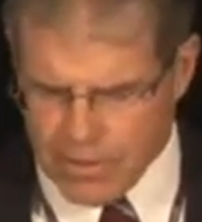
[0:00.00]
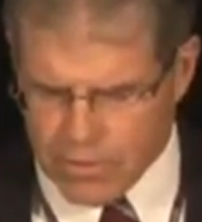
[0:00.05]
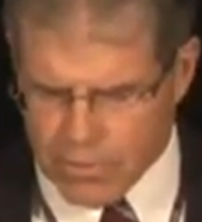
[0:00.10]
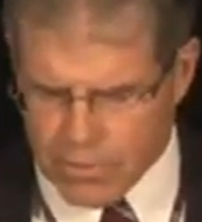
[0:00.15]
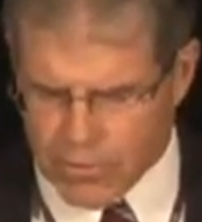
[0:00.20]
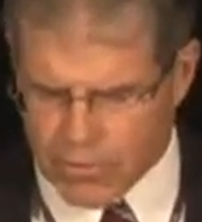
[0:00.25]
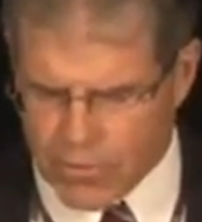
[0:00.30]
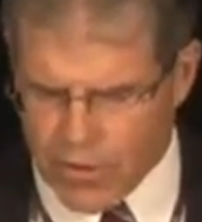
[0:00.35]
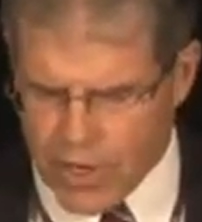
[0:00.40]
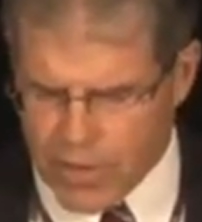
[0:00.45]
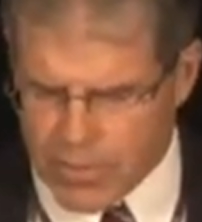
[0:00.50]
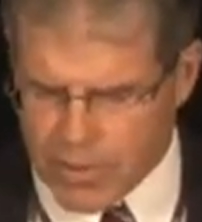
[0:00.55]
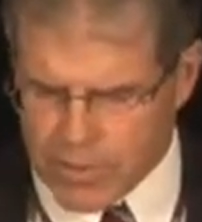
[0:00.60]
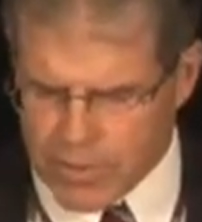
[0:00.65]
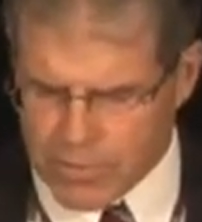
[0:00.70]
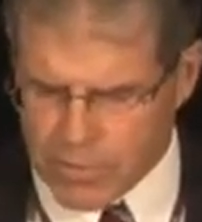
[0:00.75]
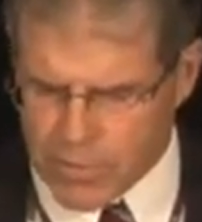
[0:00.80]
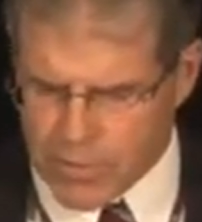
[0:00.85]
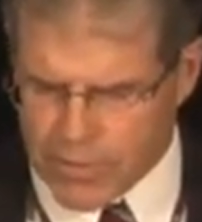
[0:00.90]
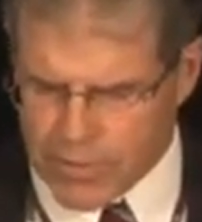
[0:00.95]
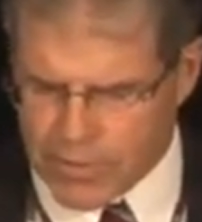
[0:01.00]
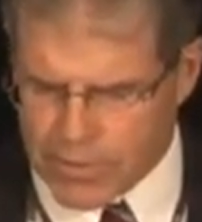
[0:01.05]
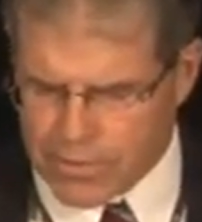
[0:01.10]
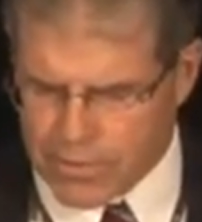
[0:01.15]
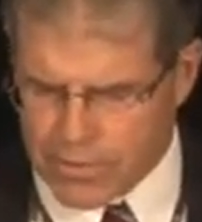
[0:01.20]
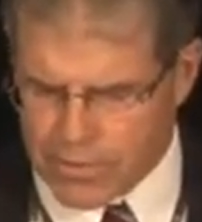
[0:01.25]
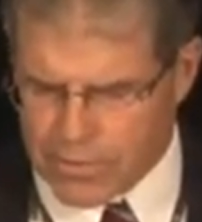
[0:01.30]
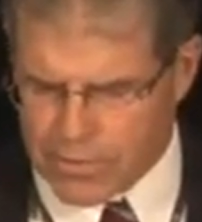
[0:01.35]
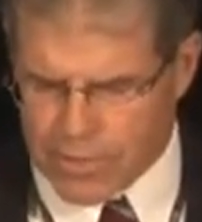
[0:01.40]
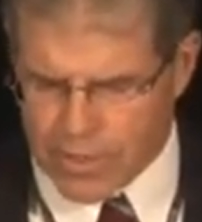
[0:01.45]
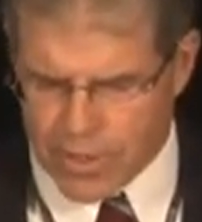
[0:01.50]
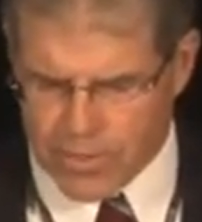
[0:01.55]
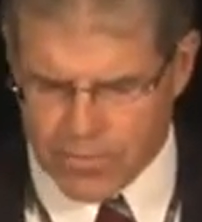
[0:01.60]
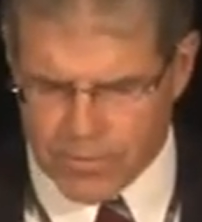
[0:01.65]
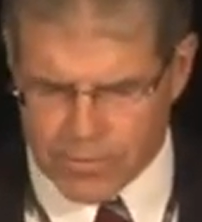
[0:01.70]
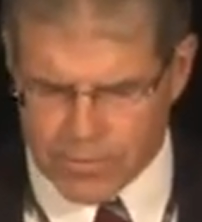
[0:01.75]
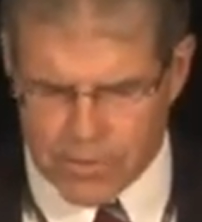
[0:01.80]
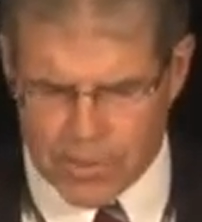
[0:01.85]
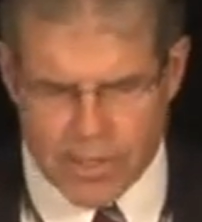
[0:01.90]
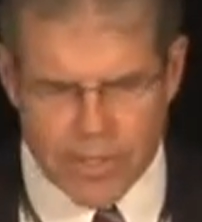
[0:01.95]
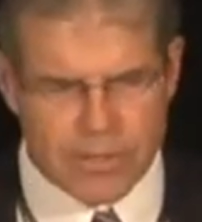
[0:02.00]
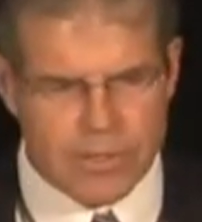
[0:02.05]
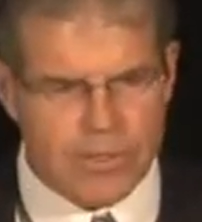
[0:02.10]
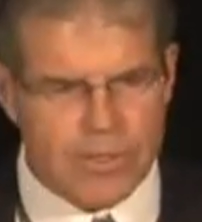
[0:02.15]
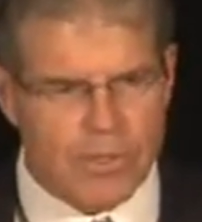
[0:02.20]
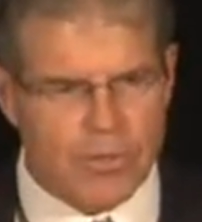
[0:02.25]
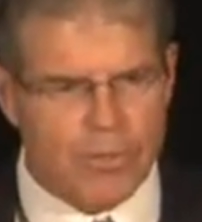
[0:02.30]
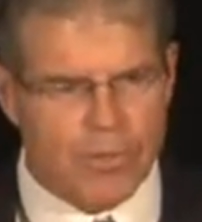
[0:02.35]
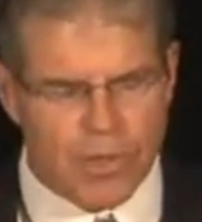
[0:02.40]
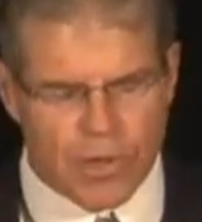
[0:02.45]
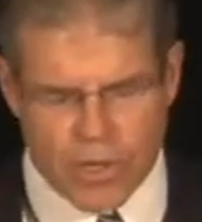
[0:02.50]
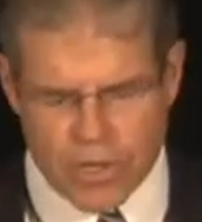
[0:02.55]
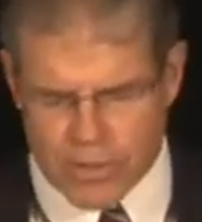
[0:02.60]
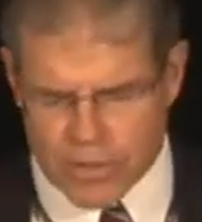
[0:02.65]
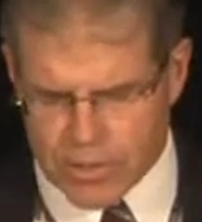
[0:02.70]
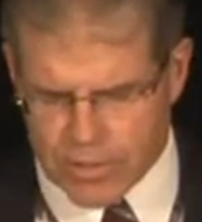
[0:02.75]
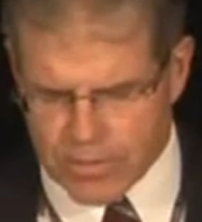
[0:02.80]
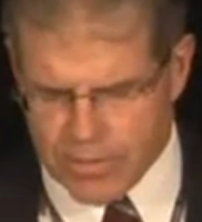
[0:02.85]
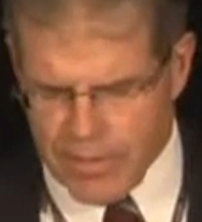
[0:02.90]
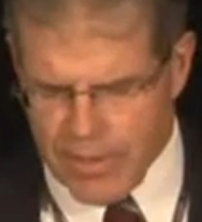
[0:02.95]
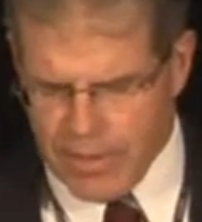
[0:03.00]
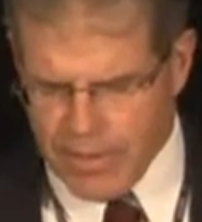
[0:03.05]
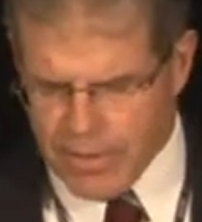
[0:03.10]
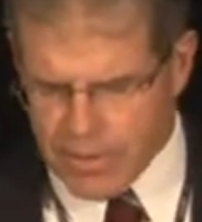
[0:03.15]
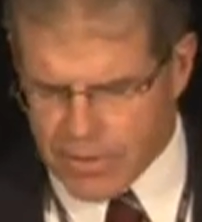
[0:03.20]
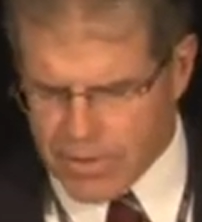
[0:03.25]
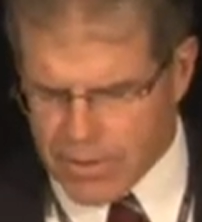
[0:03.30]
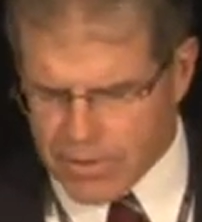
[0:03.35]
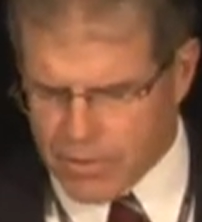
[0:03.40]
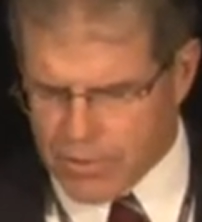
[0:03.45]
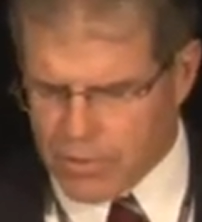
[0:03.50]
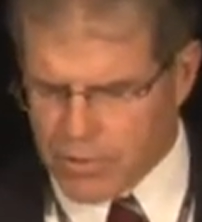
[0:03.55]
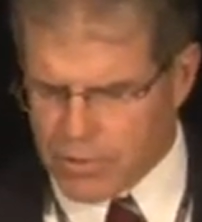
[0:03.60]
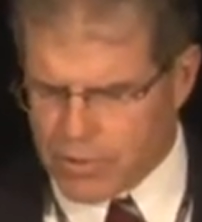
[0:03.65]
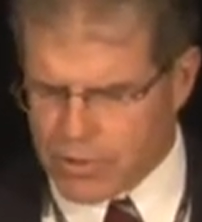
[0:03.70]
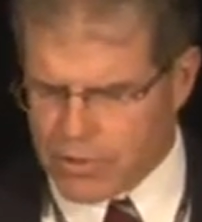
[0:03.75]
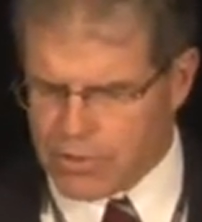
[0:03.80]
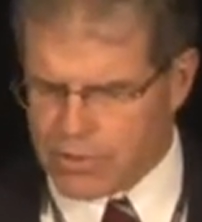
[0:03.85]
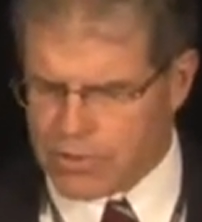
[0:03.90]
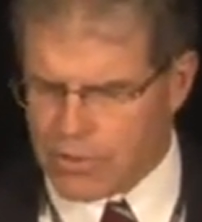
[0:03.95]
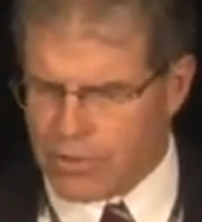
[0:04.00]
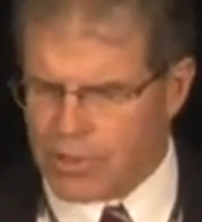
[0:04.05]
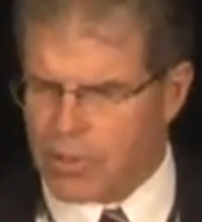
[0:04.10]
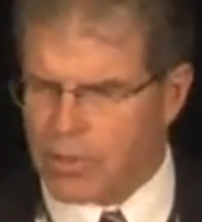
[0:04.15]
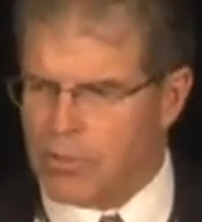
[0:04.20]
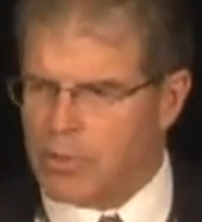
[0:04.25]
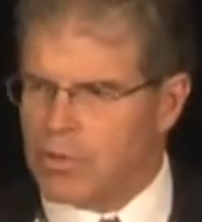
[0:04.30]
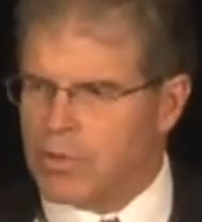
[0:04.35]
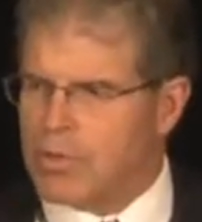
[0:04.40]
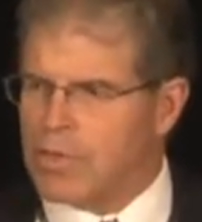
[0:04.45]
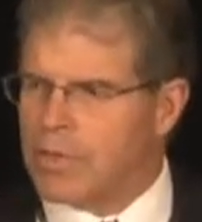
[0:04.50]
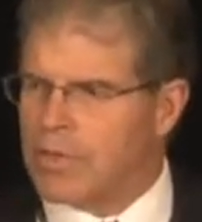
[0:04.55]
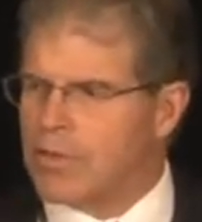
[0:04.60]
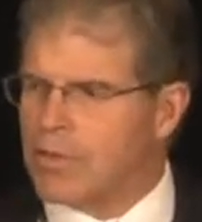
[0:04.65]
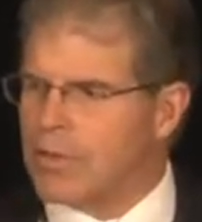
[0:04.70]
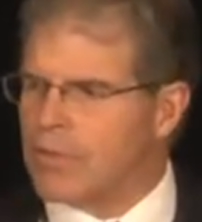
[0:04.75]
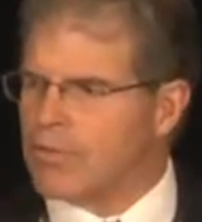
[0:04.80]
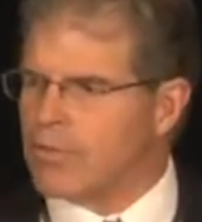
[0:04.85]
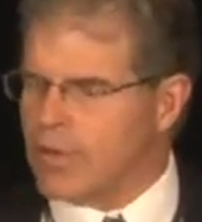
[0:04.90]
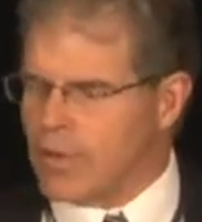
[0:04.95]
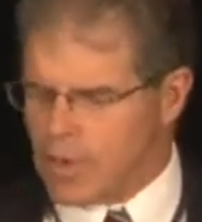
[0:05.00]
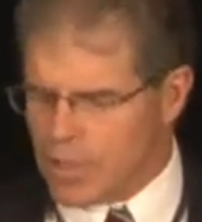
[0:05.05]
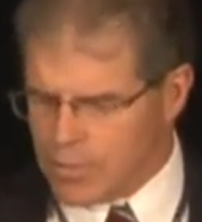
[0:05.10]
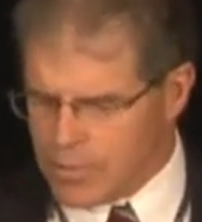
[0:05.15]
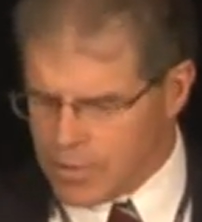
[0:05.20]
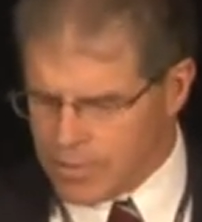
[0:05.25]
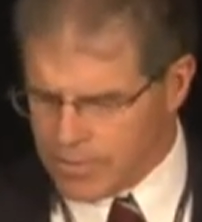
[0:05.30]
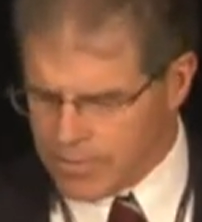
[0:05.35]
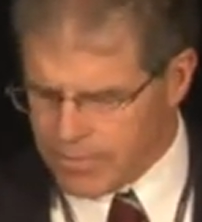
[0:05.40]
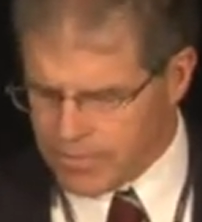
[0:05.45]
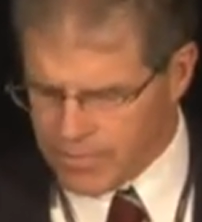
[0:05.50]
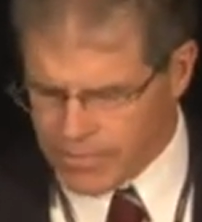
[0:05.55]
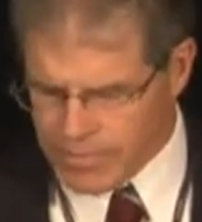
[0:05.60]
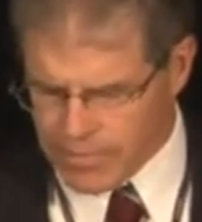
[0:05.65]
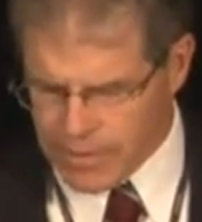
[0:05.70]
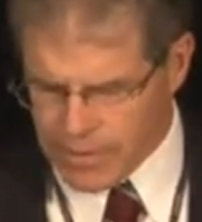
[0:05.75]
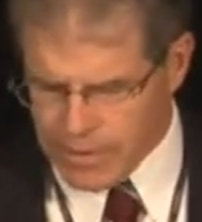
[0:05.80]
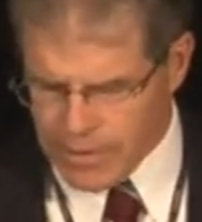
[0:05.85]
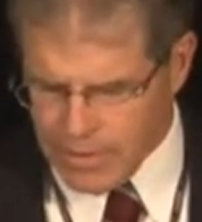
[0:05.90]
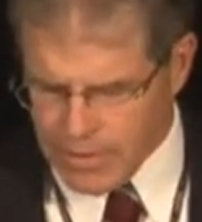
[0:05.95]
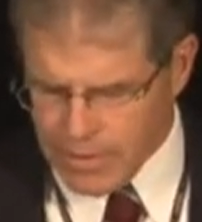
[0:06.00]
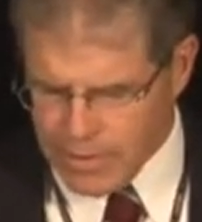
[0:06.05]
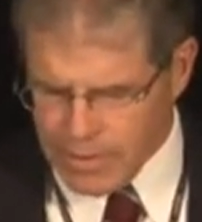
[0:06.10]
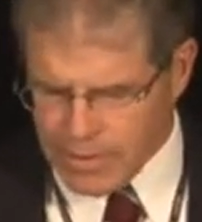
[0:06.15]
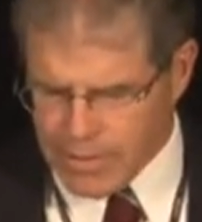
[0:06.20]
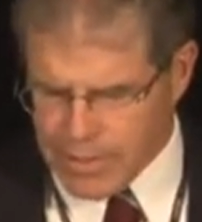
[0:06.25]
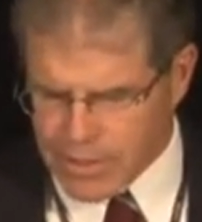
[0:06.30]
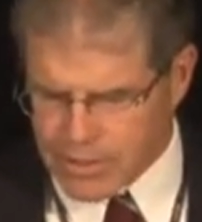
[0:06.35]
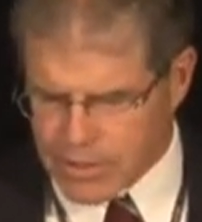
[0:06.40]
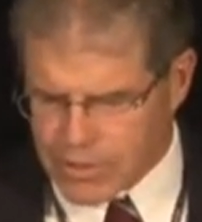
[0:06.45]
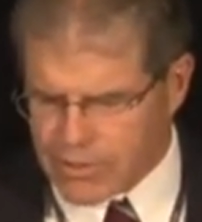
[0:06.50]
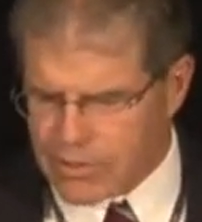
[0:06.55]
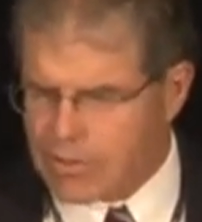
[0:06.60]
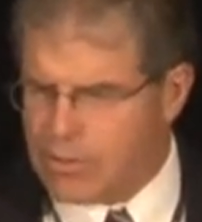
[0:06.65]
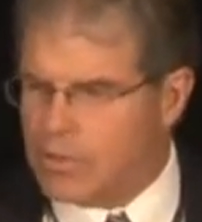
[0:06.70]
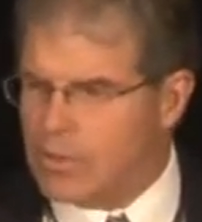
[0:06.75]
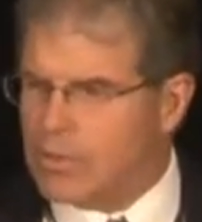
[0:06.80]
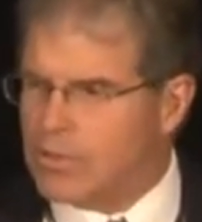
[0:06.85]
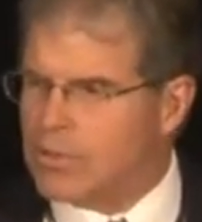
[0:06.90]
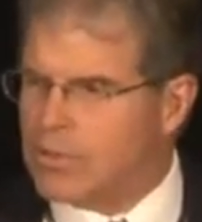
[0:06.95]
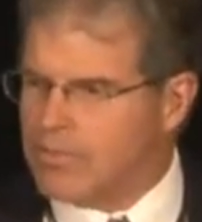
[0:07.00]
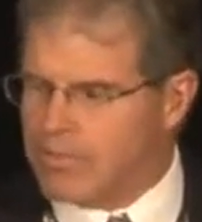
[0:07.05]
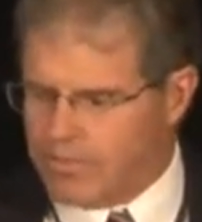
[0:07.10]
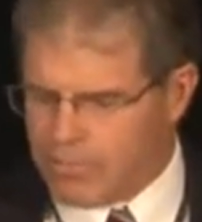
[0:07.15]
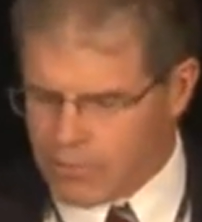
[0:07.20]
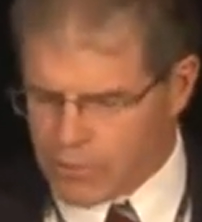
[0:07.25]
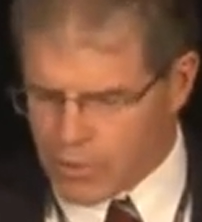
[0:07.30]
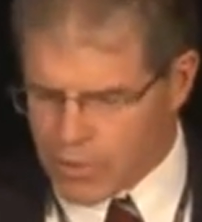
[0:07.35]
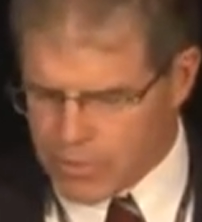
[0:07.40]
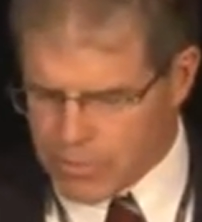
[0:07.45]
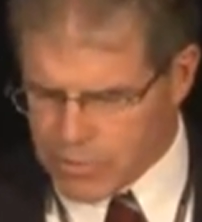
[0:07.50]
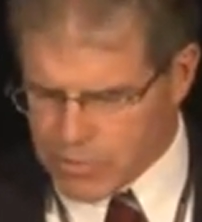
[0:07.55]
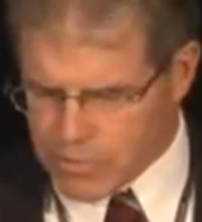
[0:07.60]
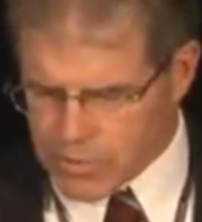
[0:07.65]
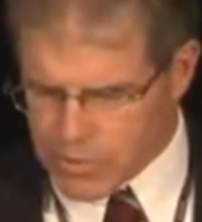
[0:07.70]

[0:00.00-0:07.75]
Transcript: reframing what they do to emphasize their broader contributions to the community and the environment, not just the treatment